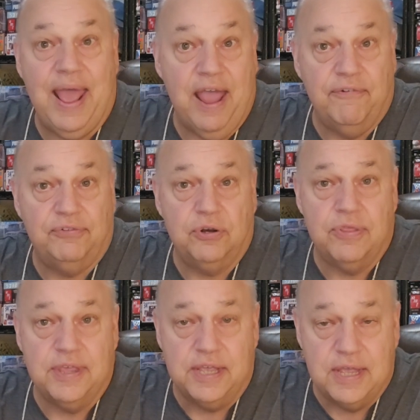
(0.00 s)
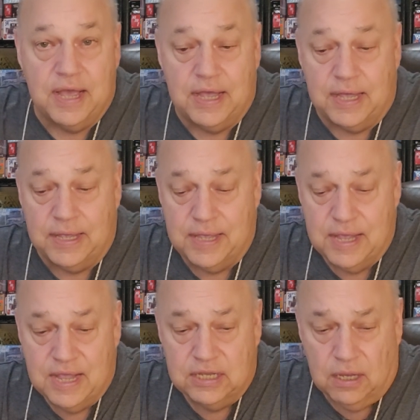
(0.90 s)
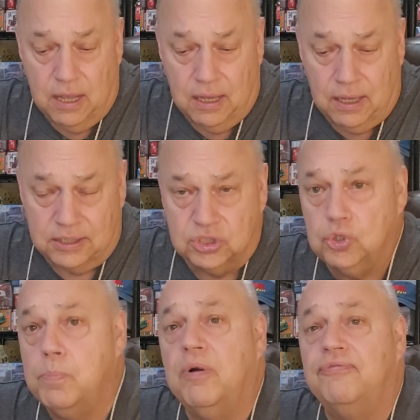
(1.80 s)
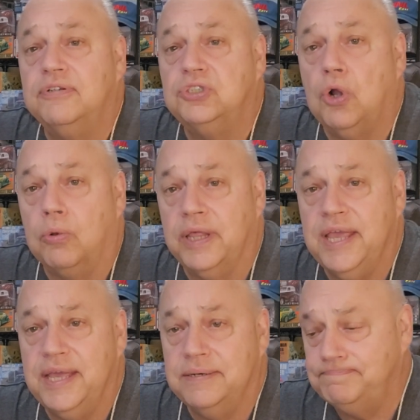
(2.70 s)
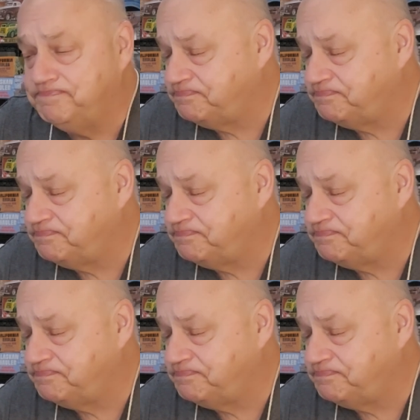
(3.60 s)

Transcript: after the Supra for Jolene,